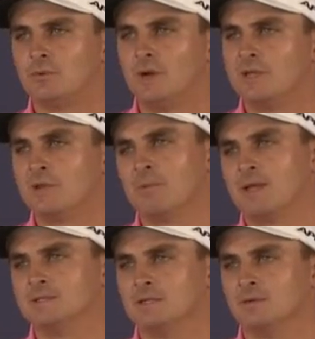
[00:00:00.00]
renting a
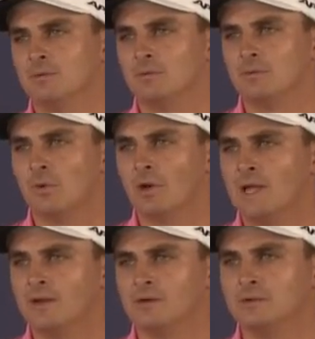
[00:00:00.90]
place in
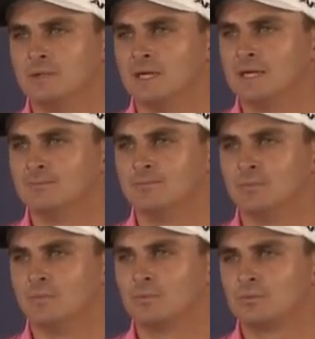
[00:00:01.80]
Orlando um,
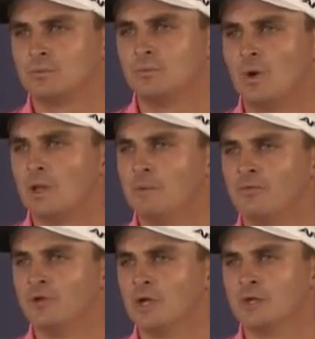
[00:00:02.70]
while I'm
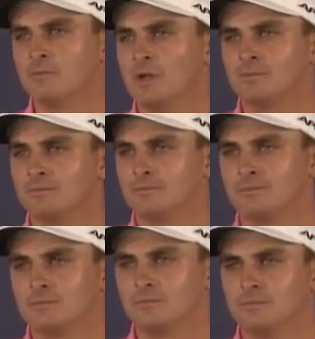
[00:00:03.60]
over here, but I
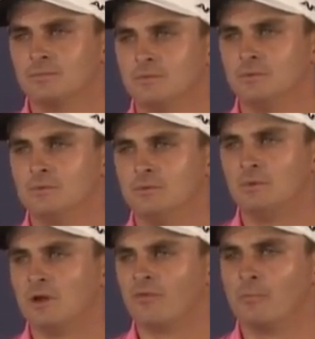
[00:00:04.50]

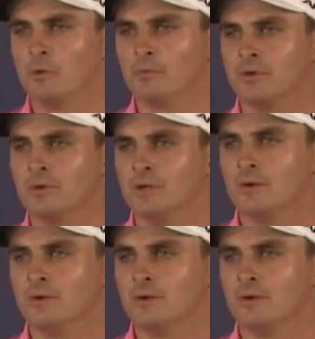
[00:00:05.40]
don't have a permanent